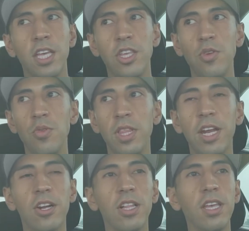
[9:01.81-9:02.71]
You
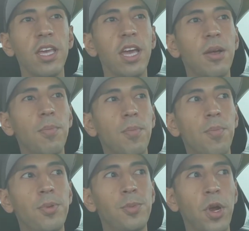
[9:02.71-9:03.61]
literally
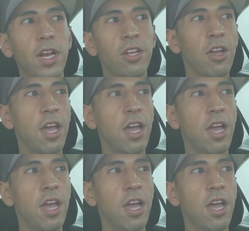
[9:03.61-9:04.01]
spray it in